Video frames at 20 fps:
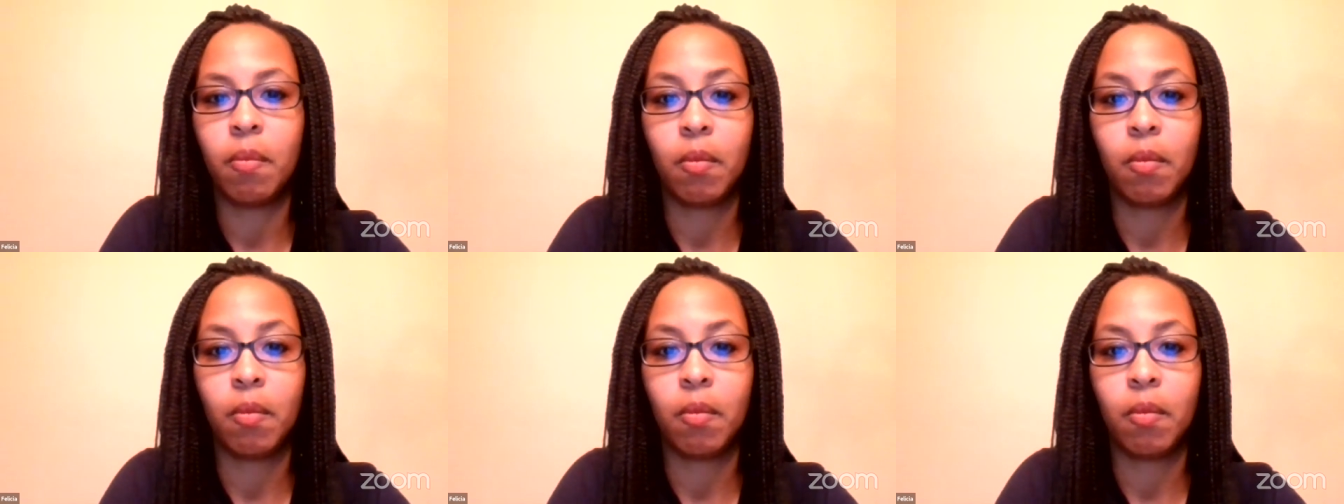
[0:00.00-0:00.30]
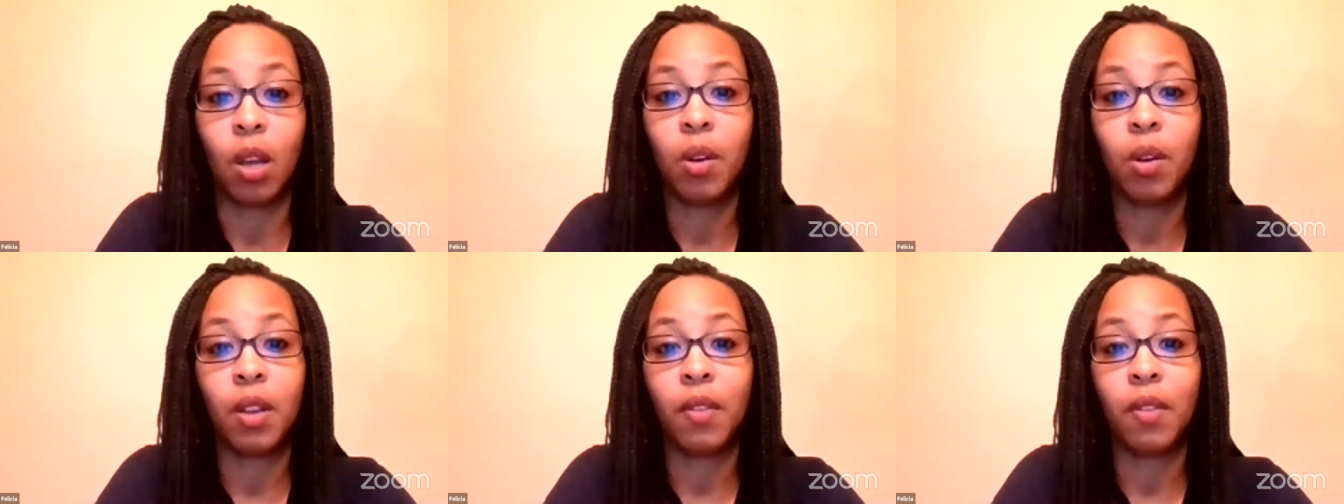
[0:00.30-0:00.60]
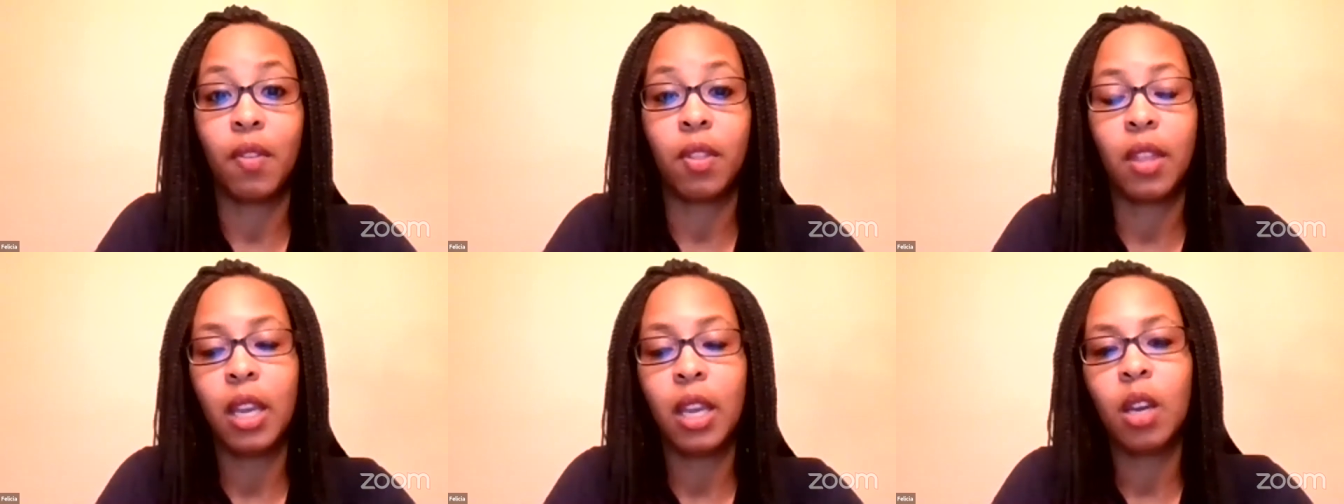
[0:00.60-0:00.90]
I don't
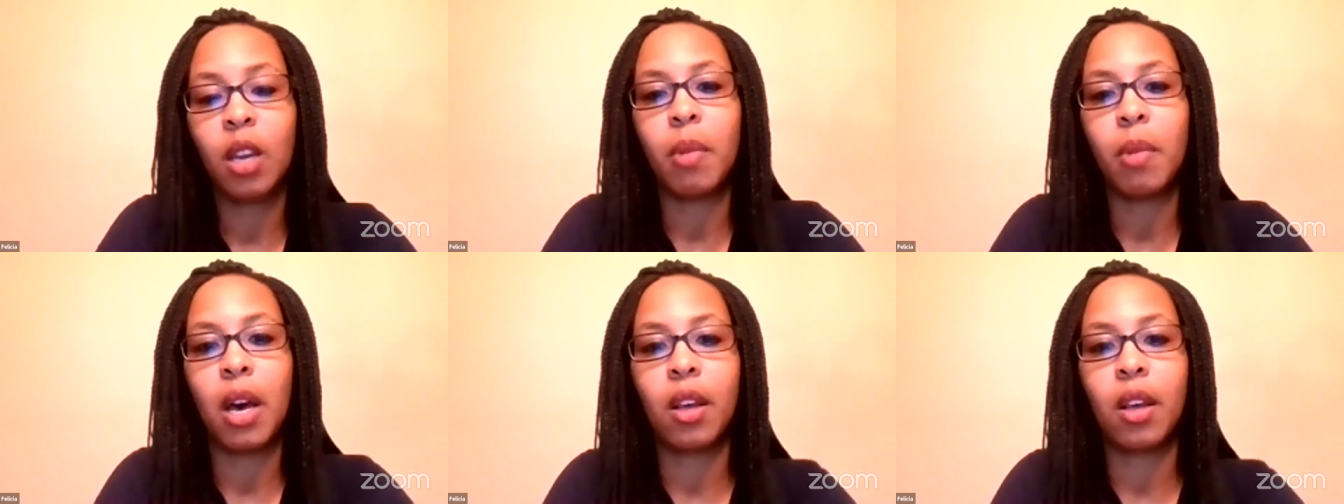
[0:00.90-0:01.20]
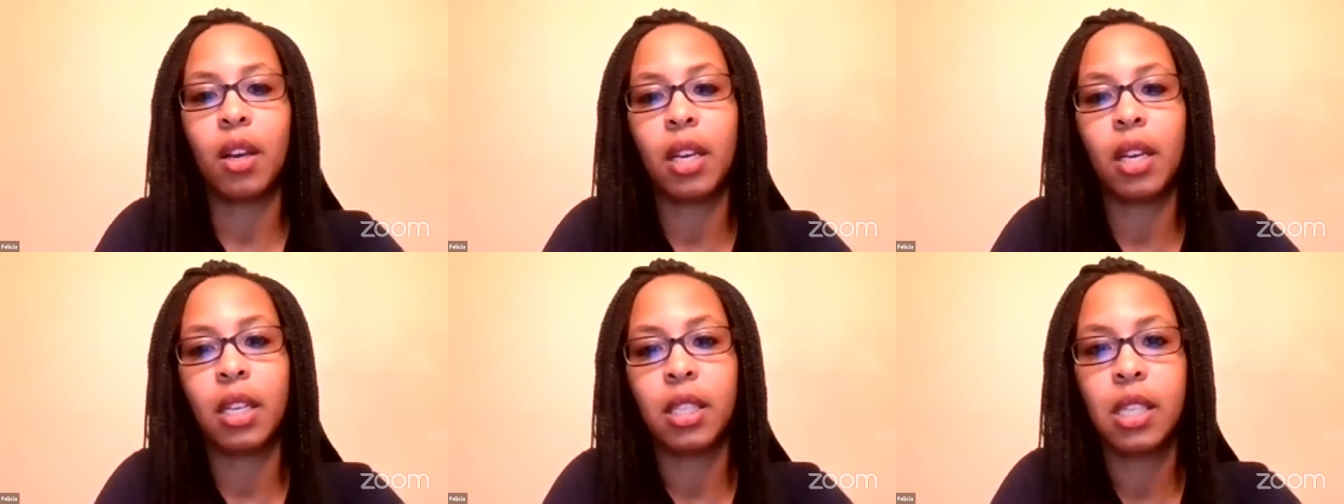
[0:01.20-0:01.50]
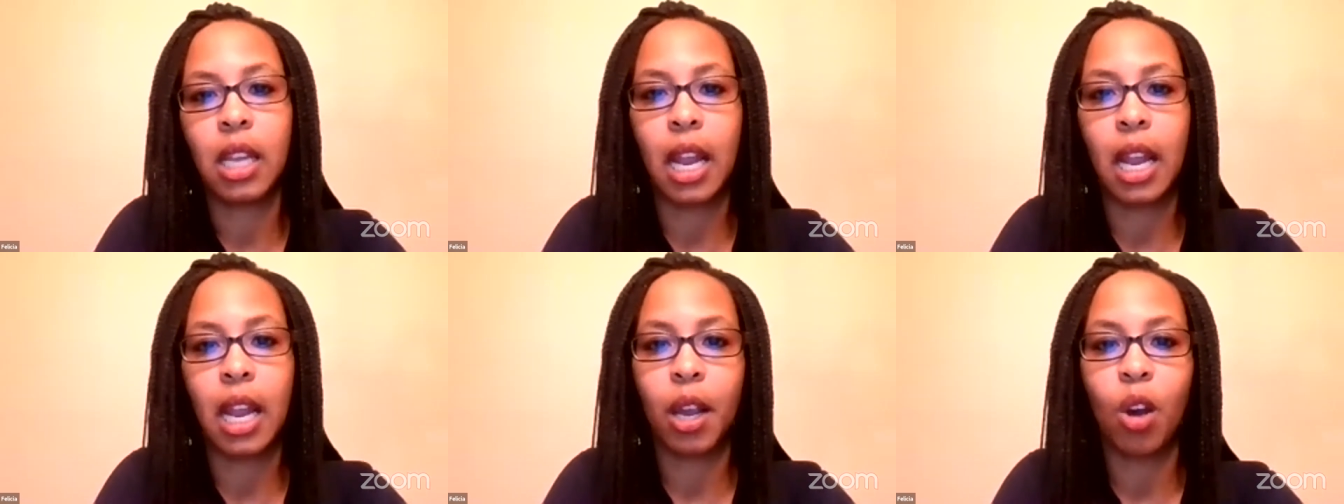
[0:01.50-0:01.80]
even think about it
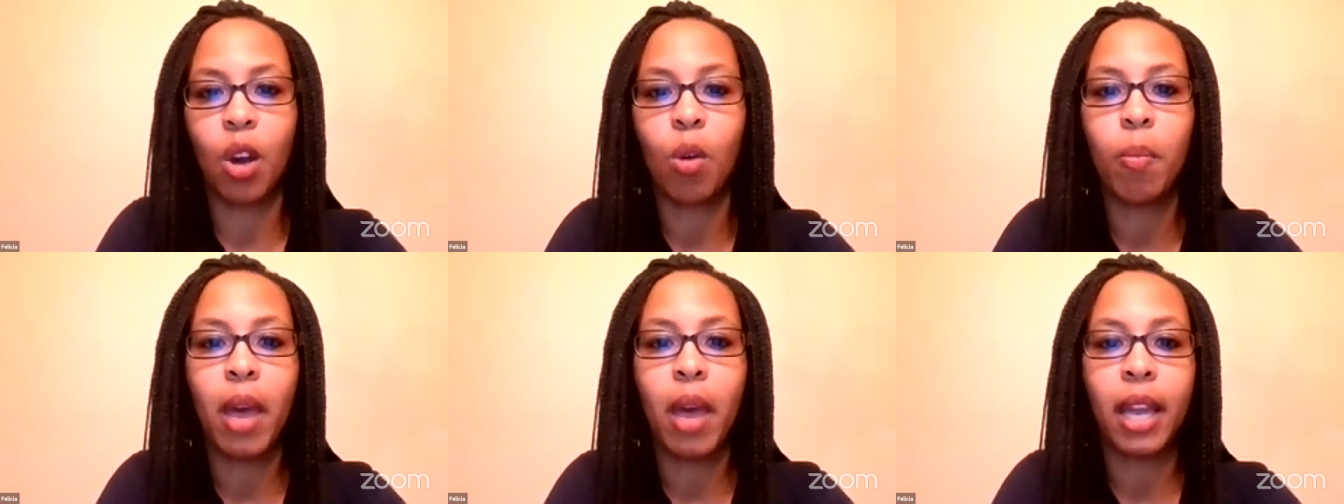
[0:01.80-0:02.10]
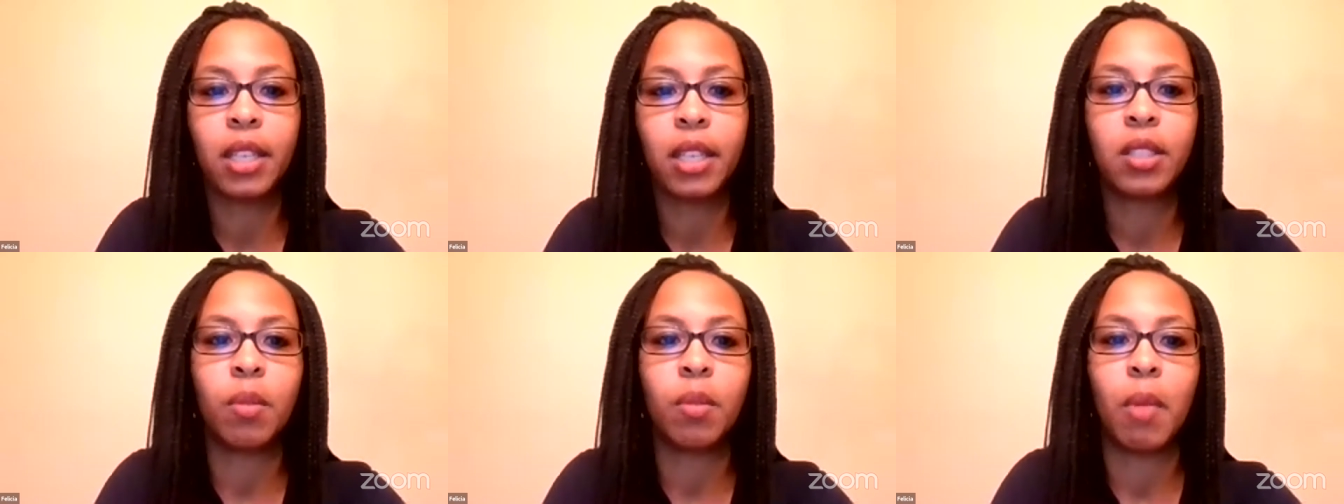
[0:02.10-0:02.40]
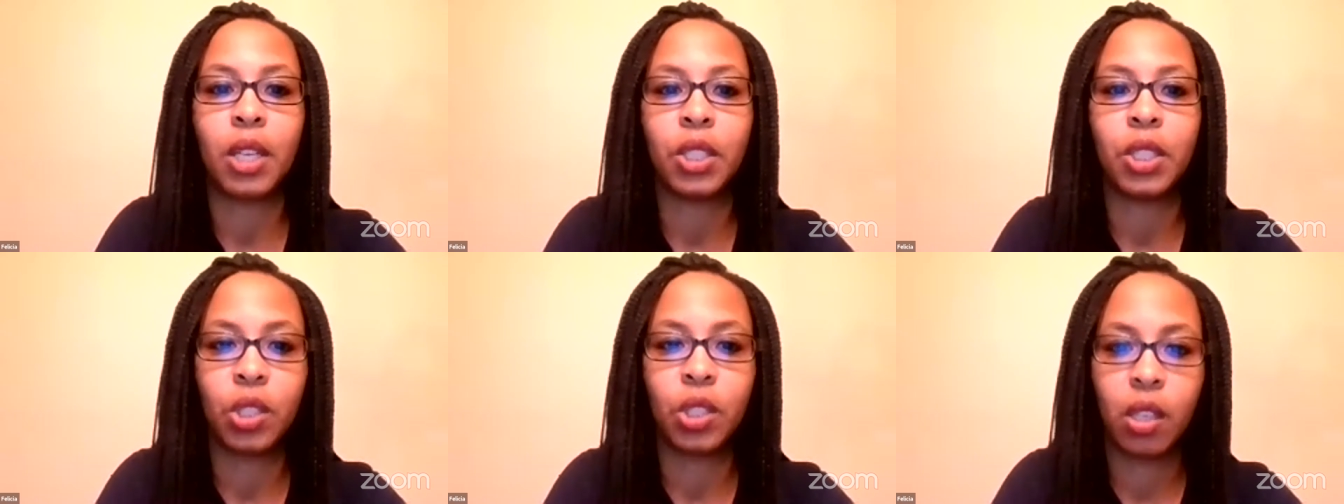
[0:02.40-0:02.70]
until I go back to
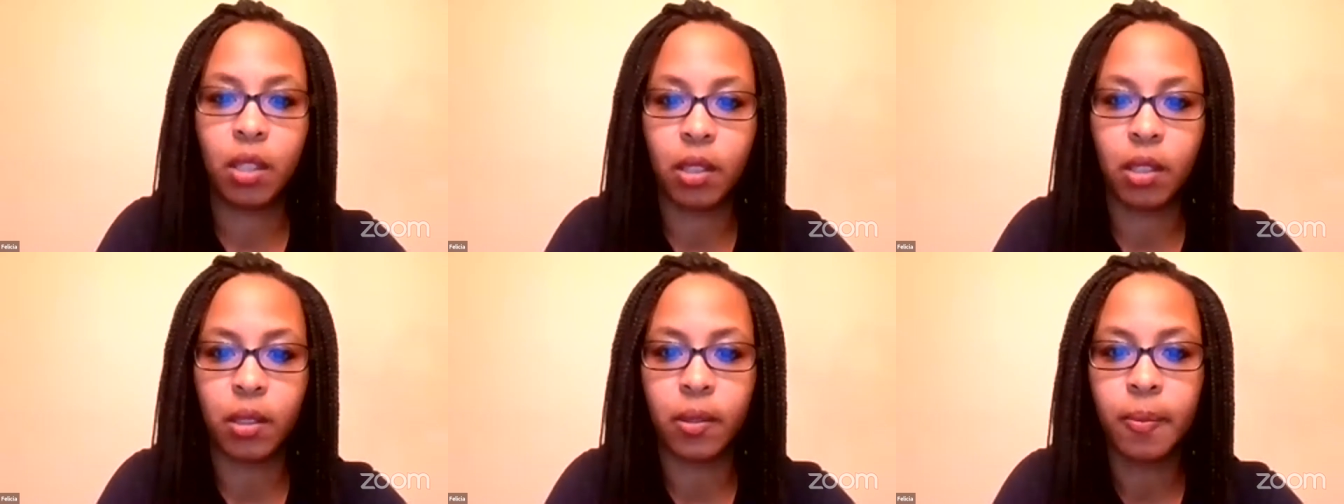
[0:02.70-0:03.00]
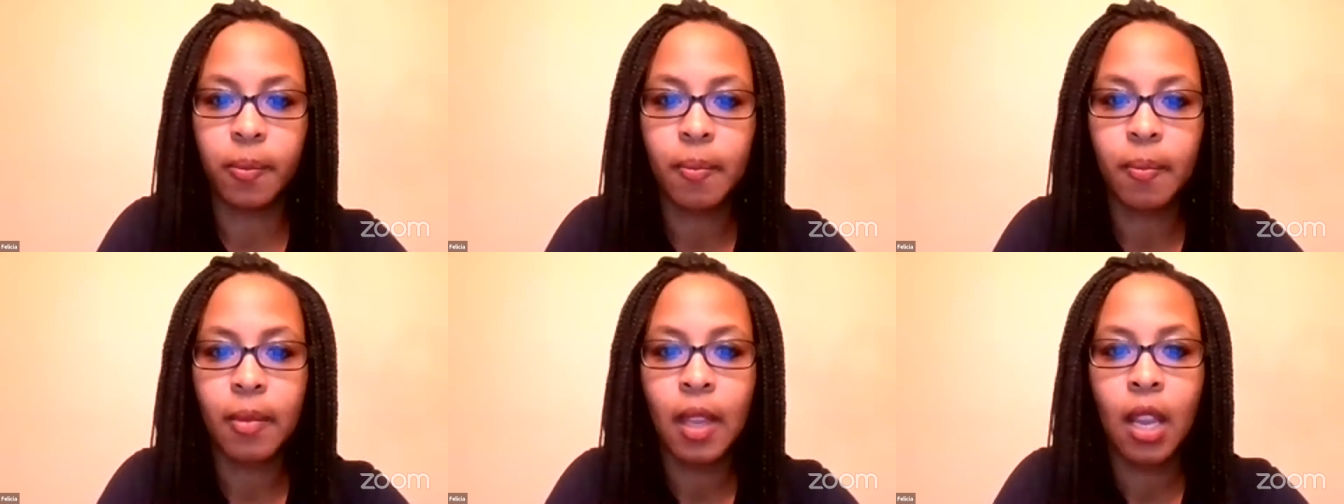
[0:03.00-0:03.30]
my journal.